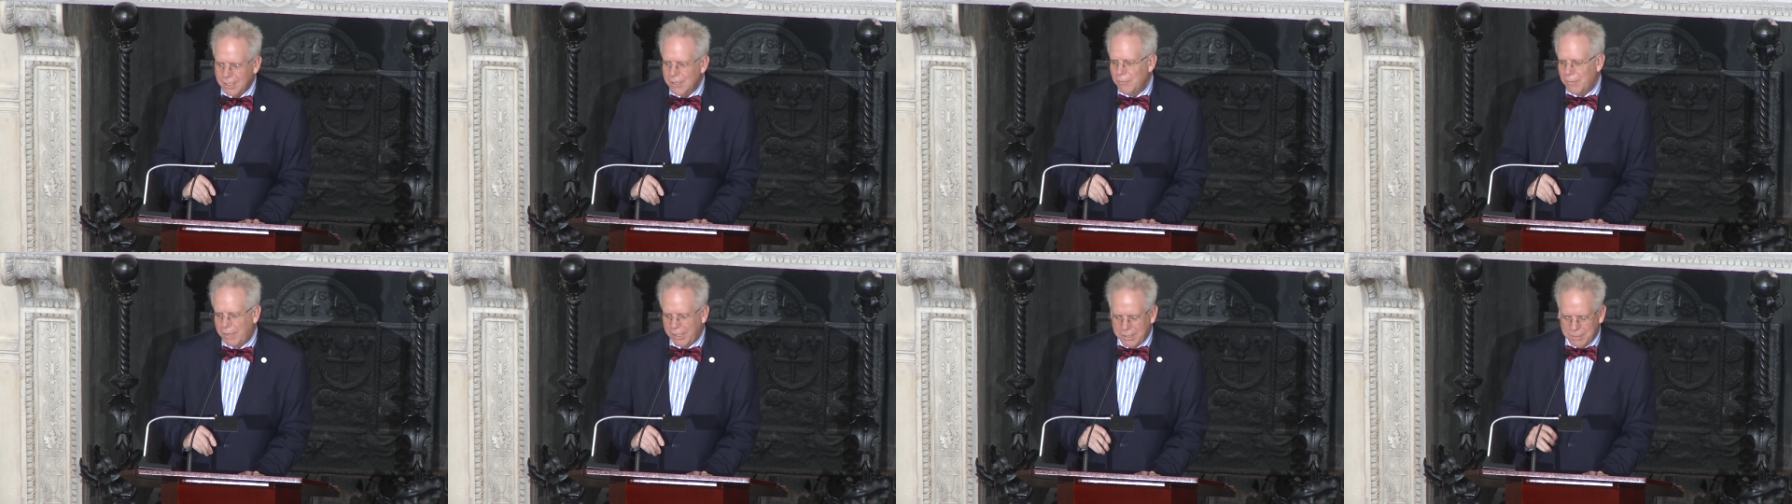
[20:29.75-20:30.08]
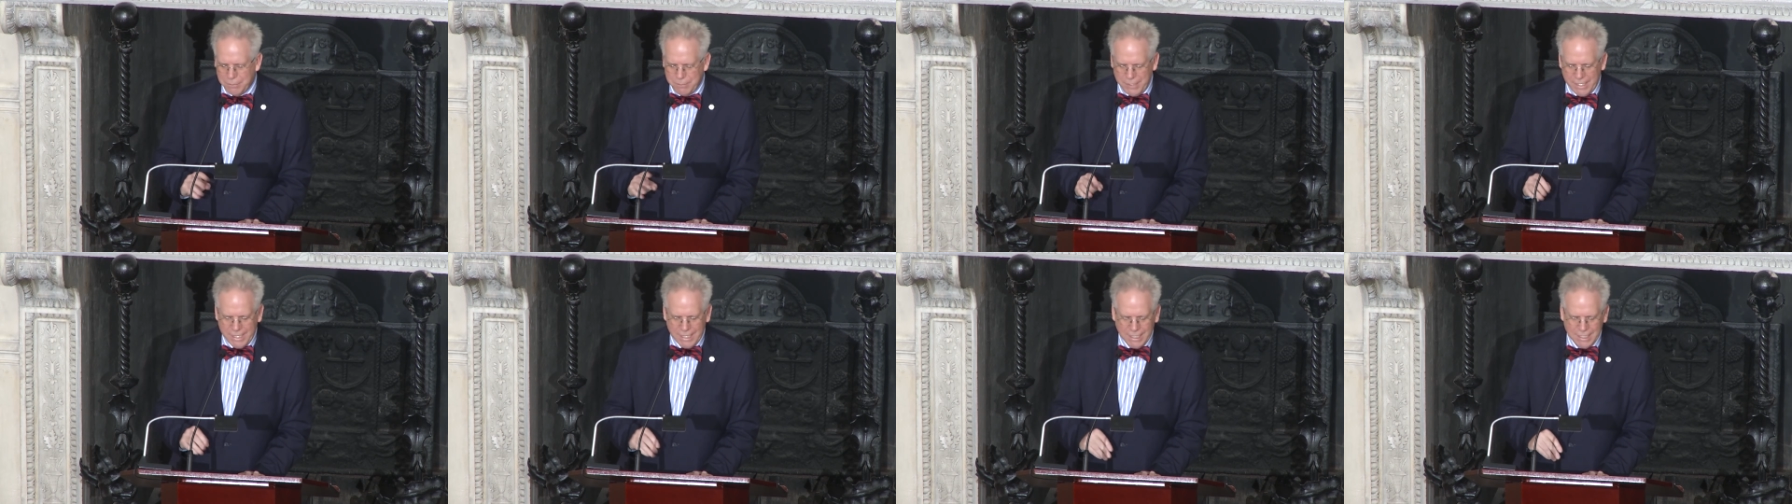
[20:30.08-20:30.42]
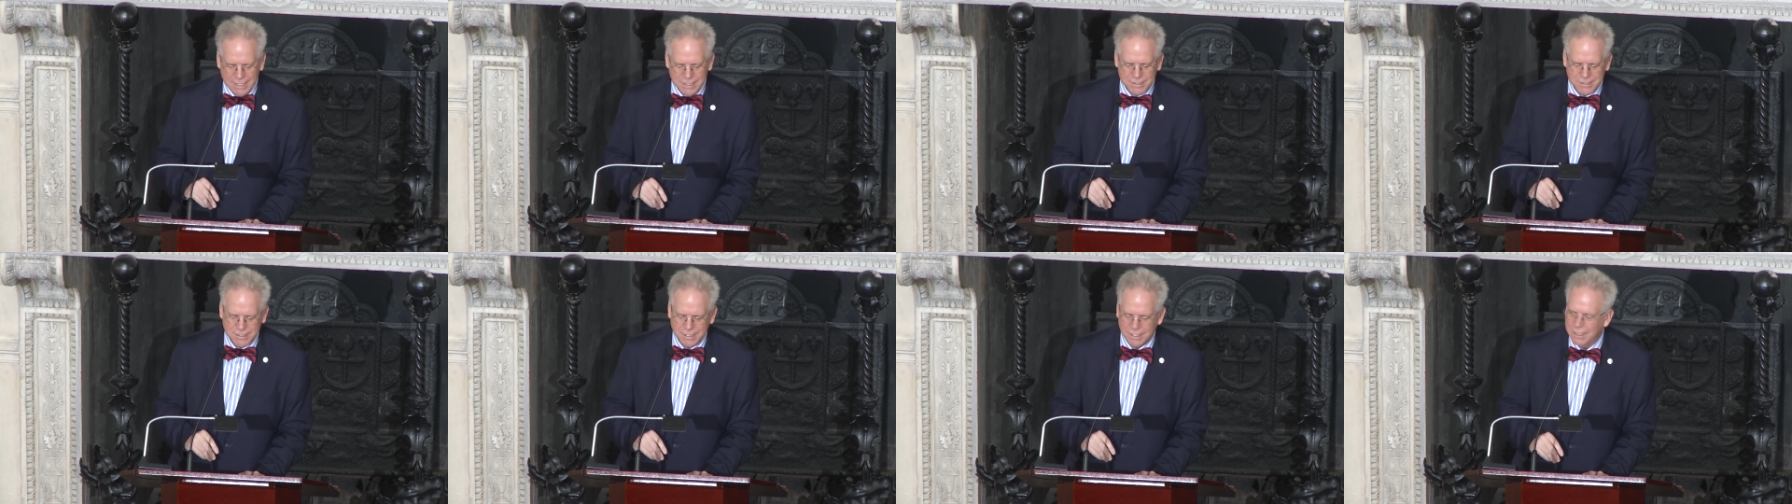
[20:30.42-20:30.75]
by the
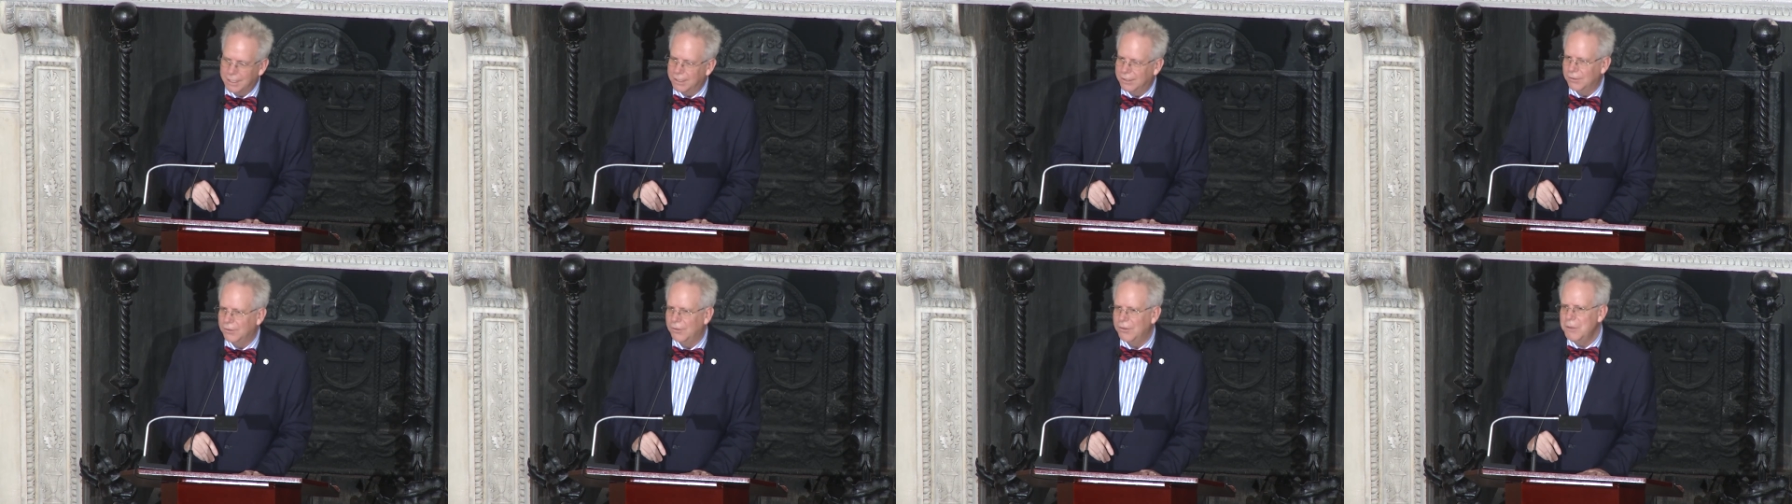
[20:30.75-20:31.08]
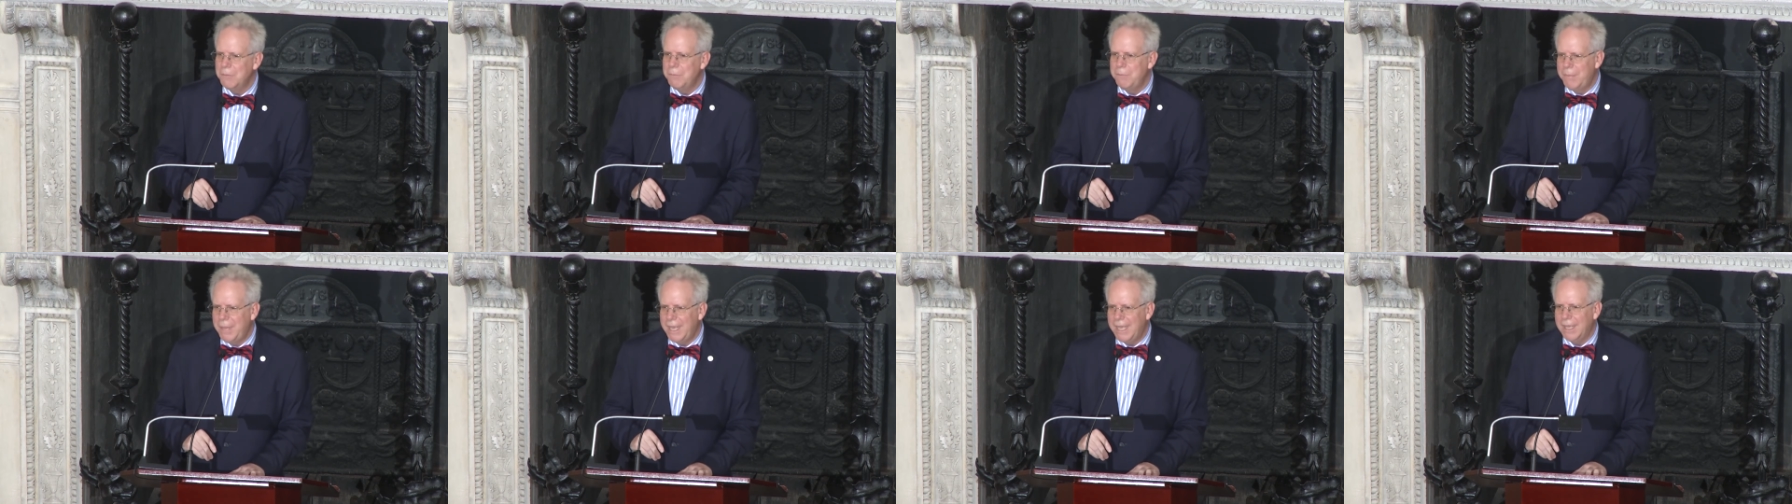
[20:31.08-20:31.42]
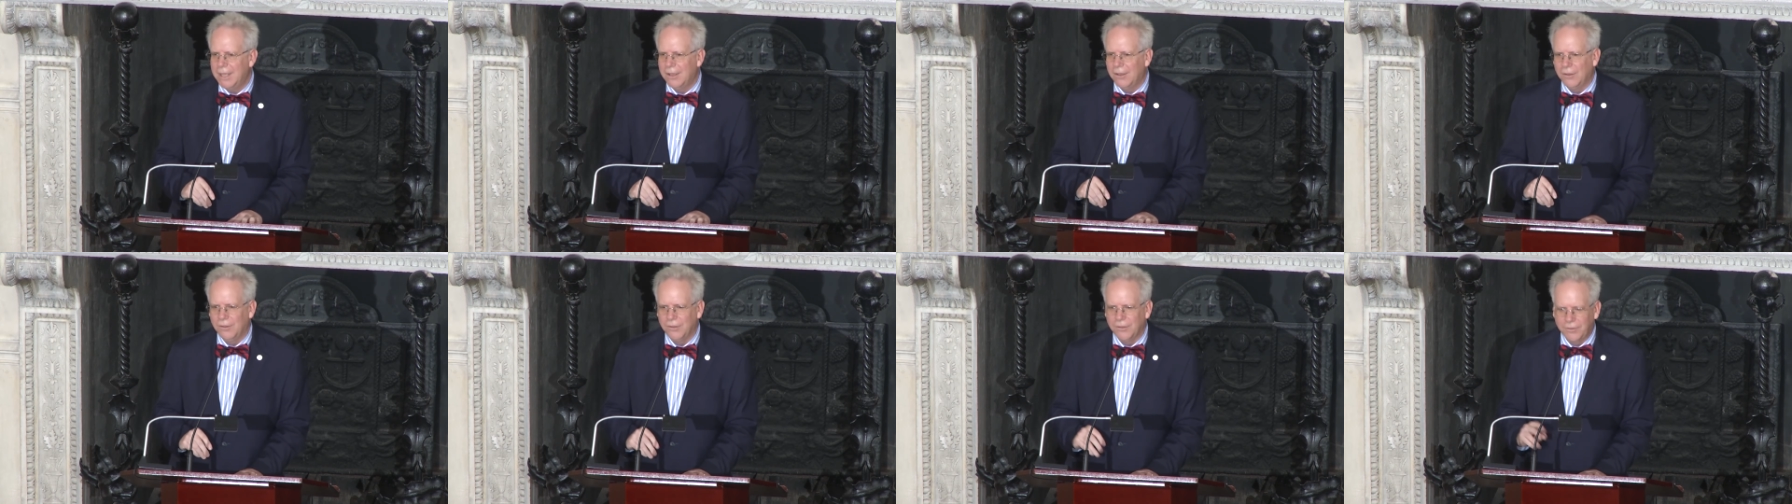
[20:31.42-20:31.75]
paintings, the
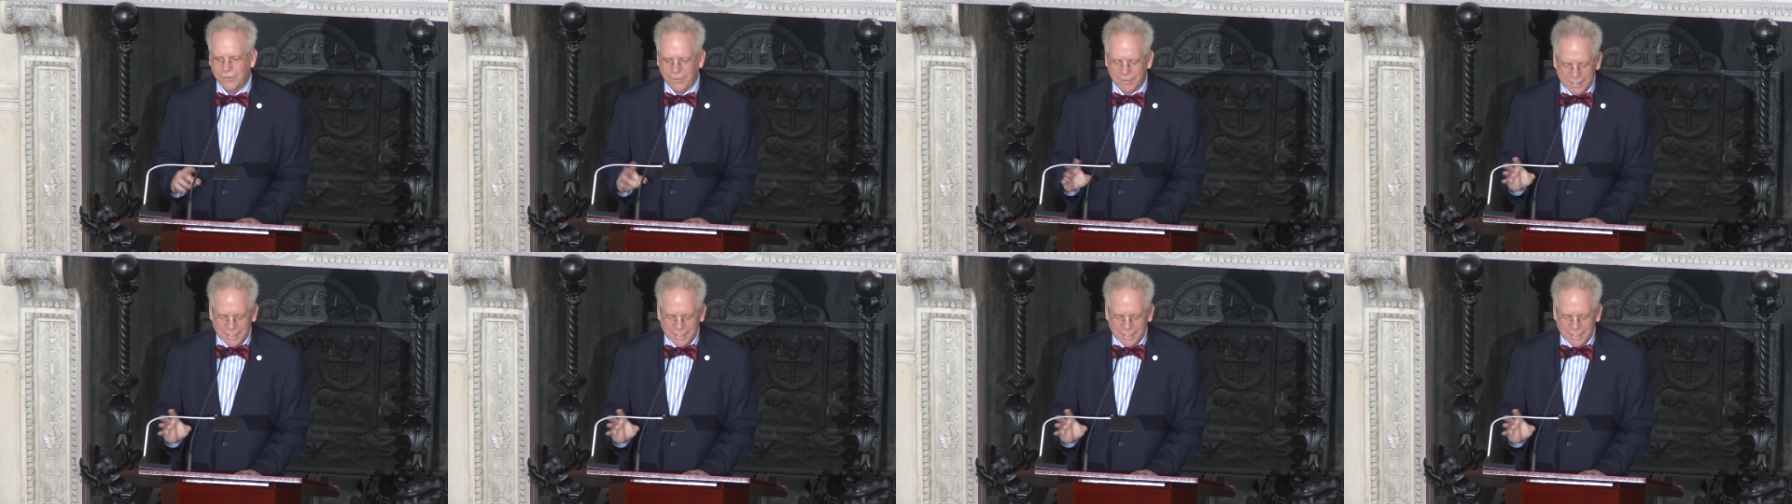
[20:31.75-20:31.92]
bells,